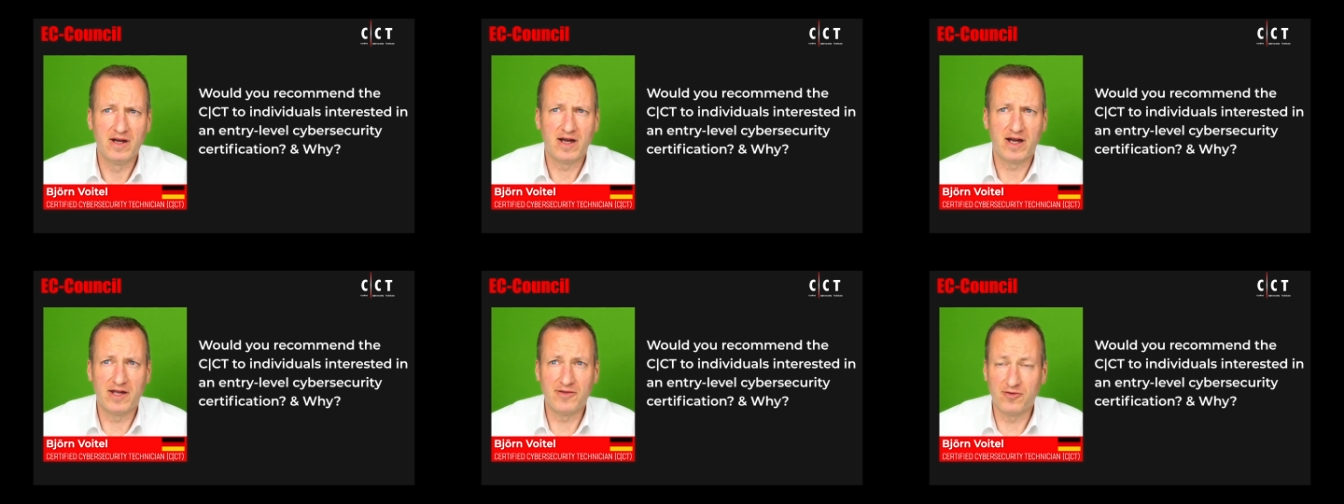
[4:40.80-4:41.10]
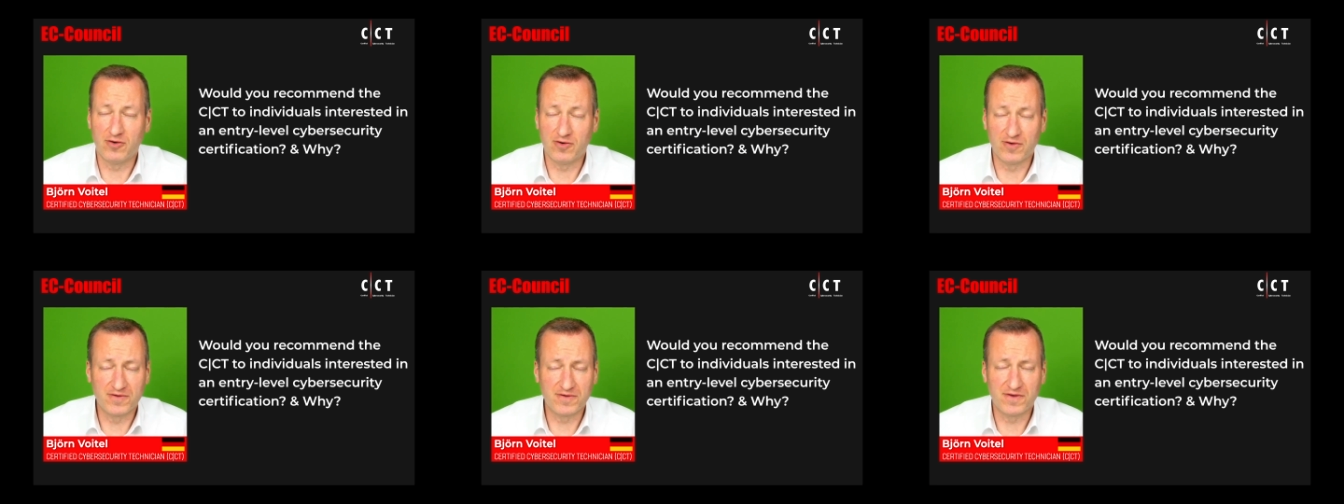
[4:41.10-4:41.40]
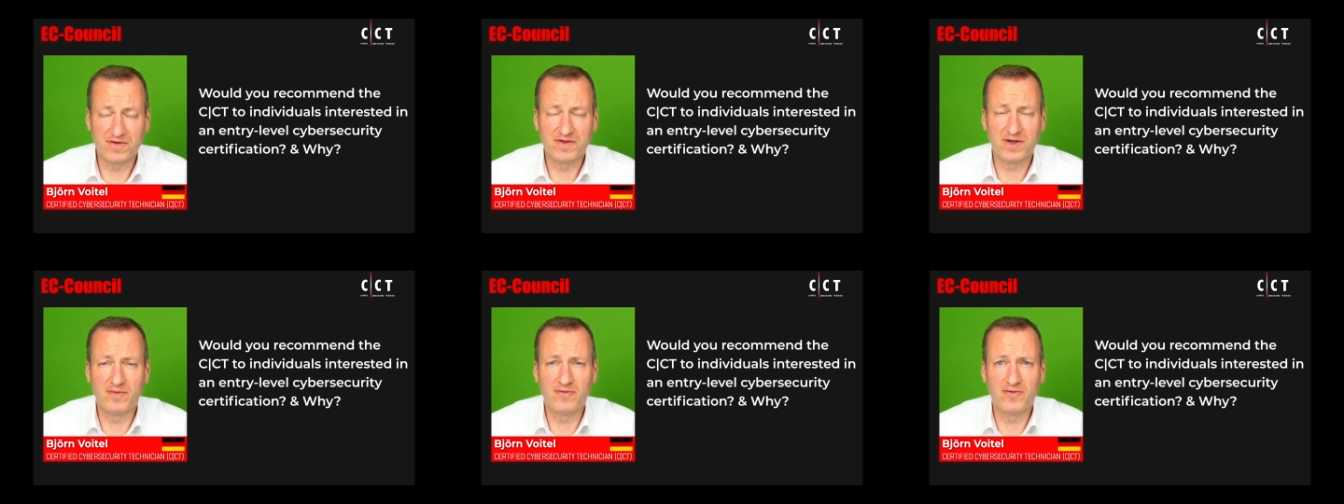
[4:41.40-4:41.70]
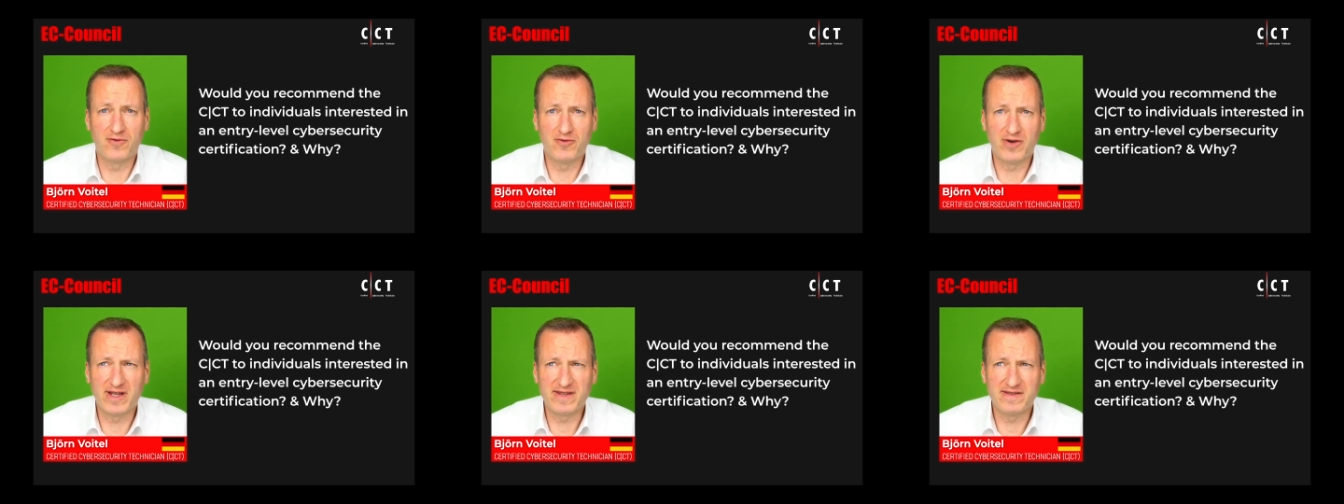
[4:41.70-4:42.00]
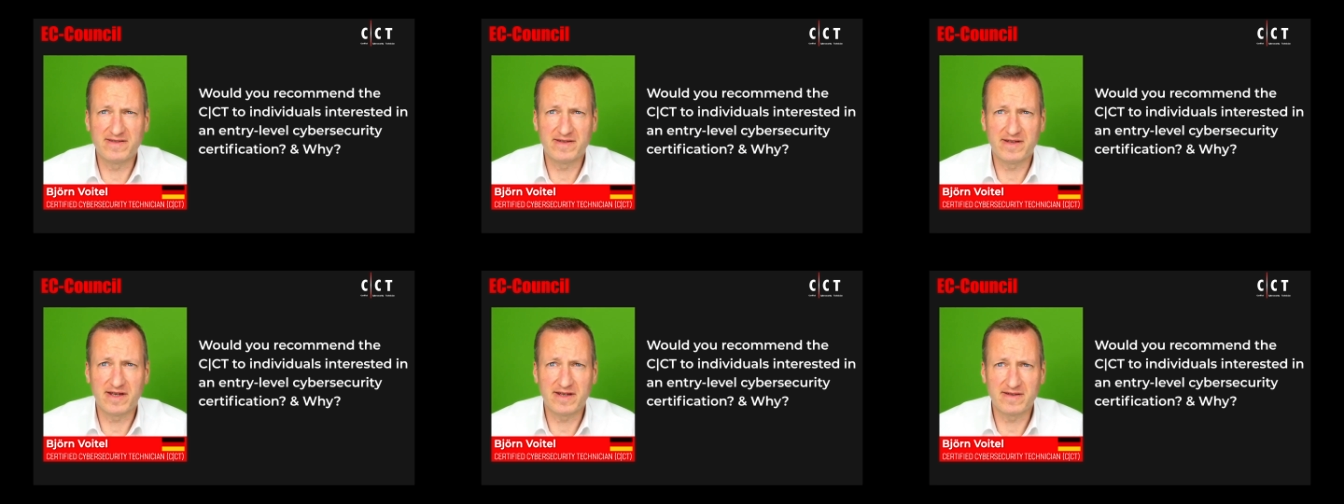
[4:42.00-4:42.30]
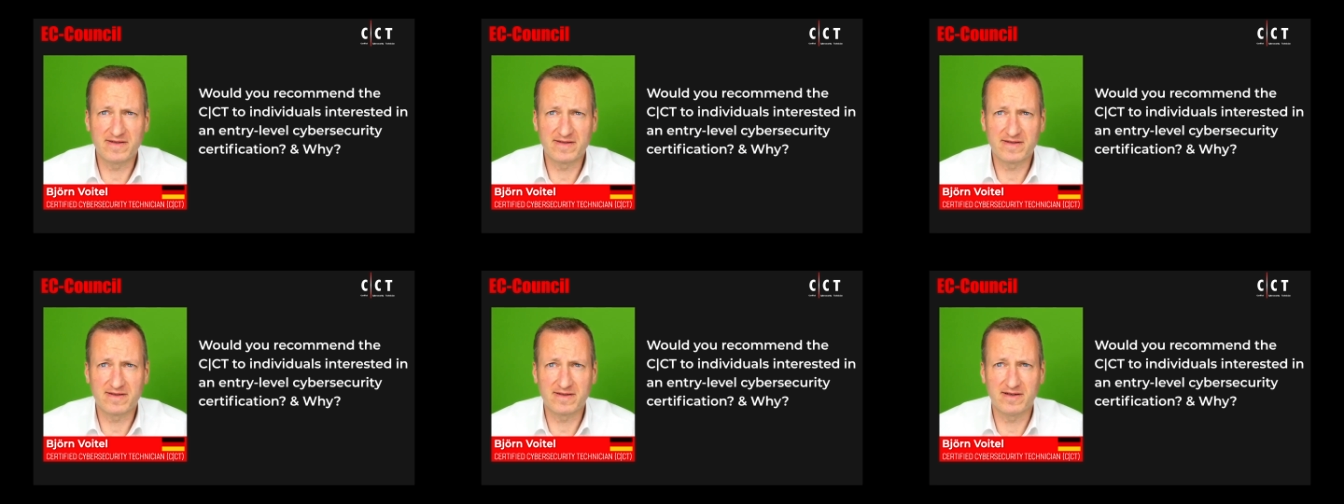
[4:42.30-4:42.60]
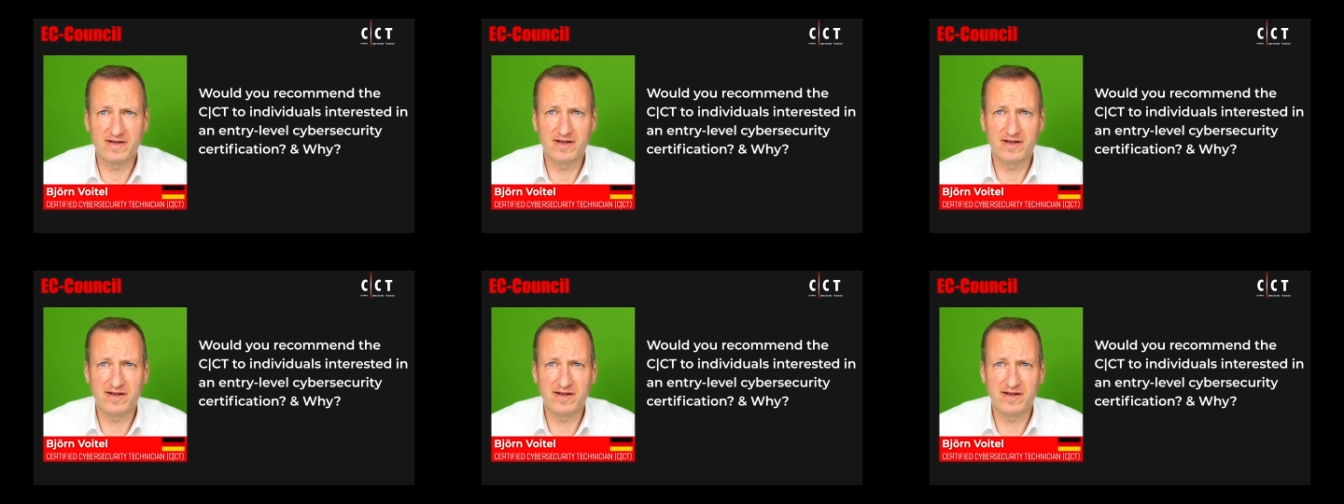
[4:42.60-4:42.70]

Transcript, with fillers: and also some forensics,